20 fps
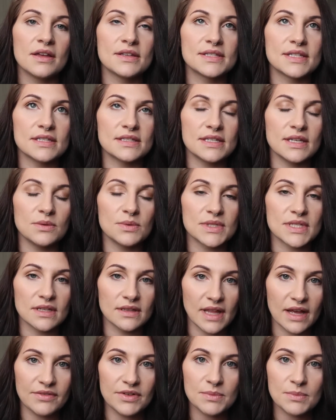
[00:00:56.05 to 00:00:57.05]
since he was
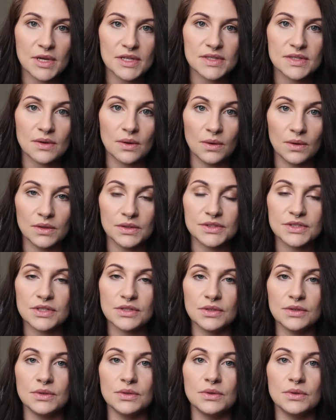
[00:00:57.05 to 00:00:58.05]
11 months old,
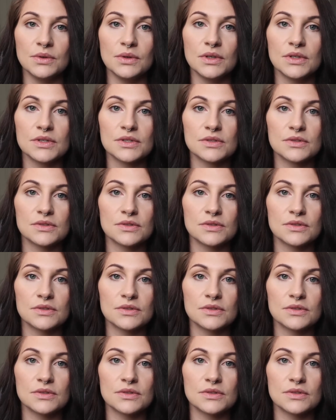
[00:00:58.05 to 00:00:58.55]
to